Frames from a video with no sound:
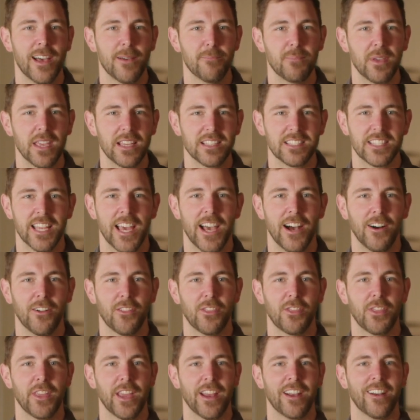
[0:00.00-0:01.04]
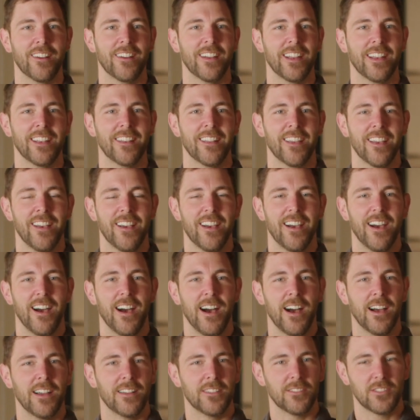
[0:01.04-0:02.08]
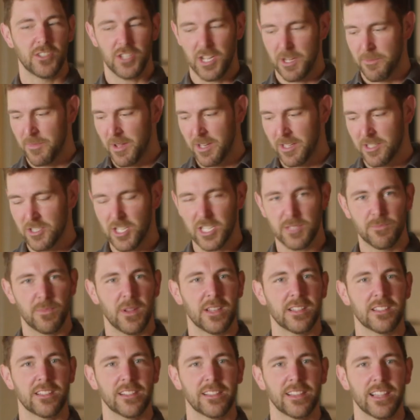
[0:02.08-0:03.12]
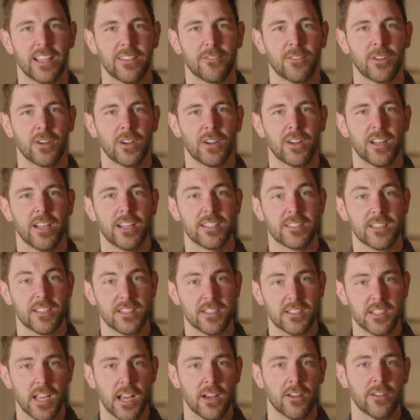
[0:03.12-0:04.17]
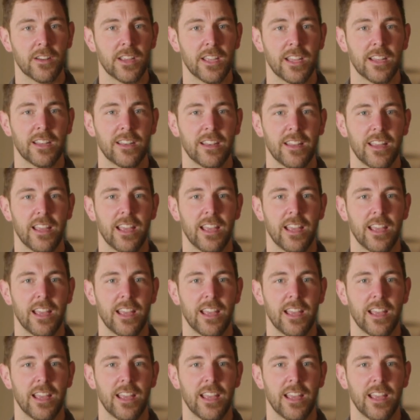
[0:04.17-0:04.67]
Peace Health there, and she had just been delivered a cesarean,